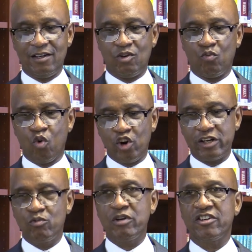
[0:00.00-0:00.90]

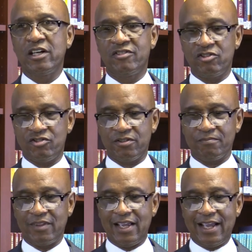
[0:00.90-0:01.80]
working with others,
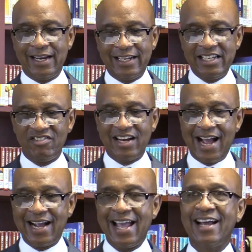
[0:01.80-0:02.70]
and even
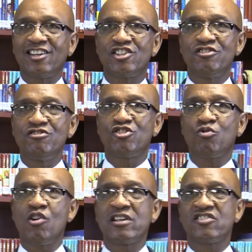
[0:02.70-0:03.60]
our attitude
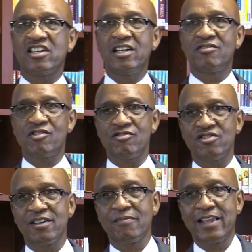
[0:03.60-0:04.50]
towards
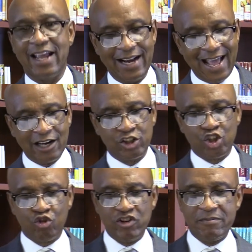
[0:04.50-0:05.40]
others and our
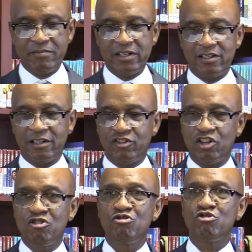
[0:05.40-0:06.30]
treatment of
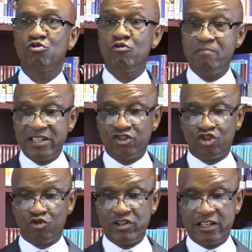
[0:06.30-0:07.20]
those who
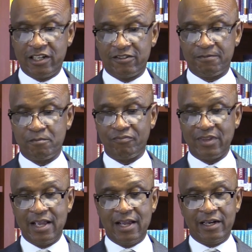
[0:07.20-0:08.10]
mistreat us.
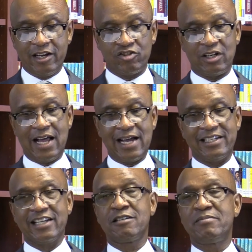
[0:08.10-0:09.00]
There's a lot
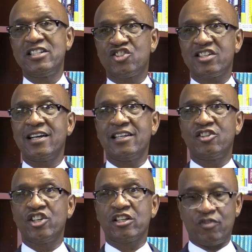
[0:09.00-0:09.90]
that could be studied
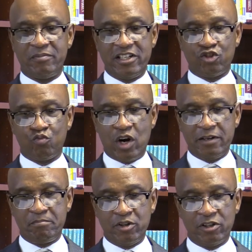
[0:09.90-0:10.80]
just from this
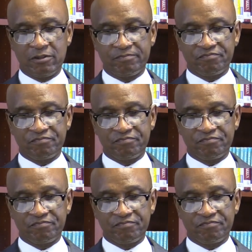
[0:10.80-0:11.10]
one book,